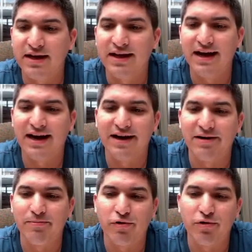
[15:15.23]

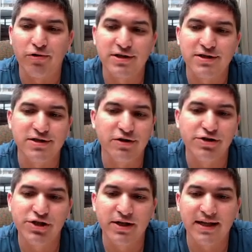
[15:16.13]
or the
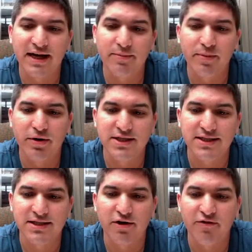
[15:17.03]
solution that it proposes
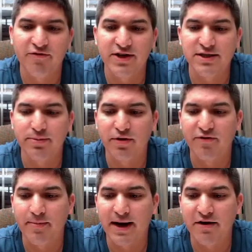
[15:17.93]
is not feasible
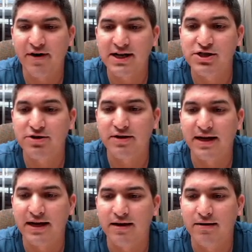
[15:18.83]
for manufacturer,
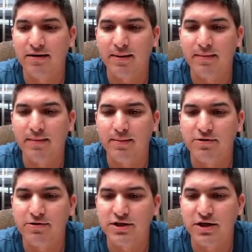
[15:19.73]
then maybe
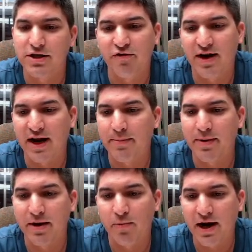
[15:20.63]
due to overlapping
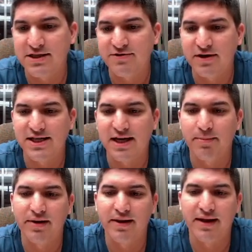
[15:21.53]
wires, for example, and
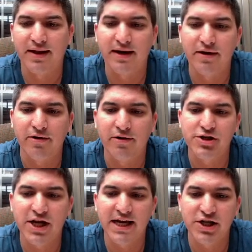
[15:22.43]
you can change it
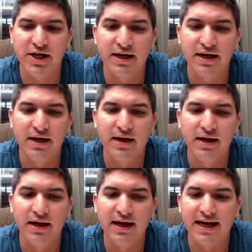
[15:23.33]
and
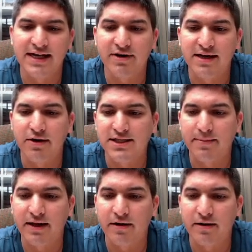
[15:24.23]
iterate until you get something
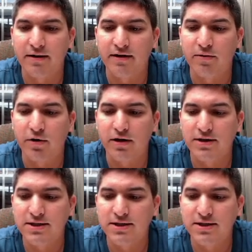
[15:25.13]
that works.